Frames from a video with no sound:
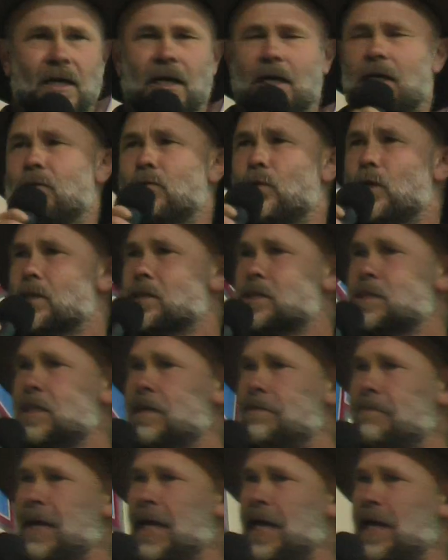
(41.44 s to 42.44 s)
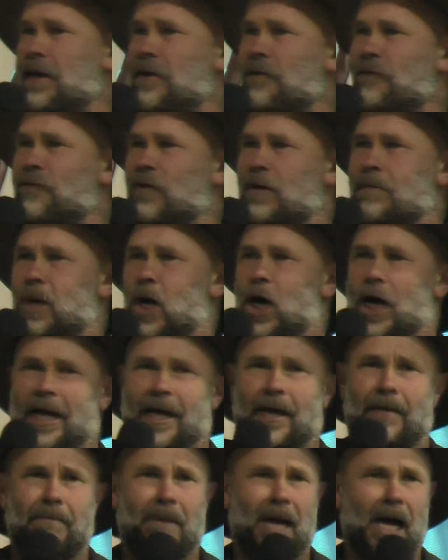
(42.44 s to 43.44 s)
It was the man from
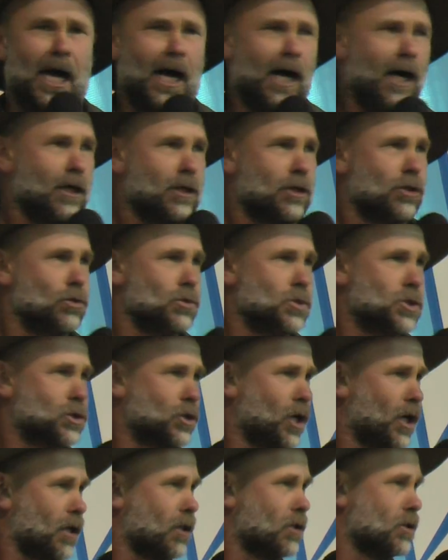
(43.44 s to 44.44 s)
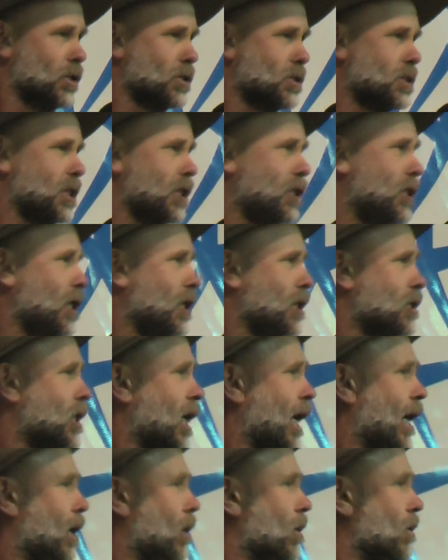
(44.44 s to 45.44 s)
Ironbark who struck the Sydney
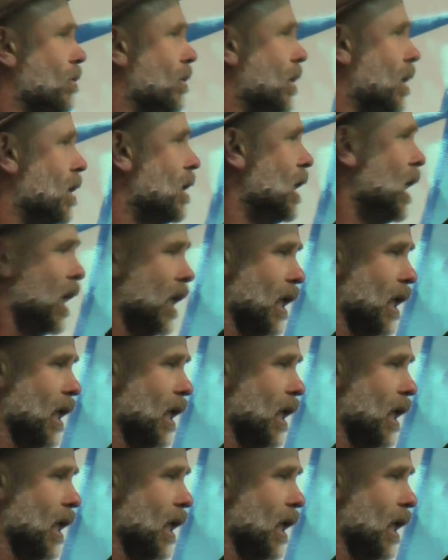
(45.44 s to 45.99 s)
town.